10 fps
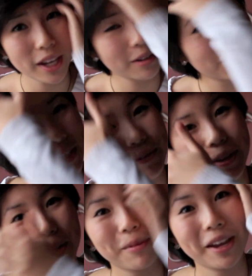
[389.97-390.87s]
I don't think I'm
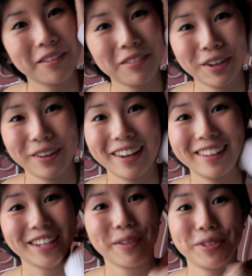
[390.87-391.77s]
gonna make a video
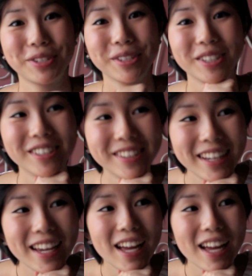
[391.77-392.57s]
anytime soon,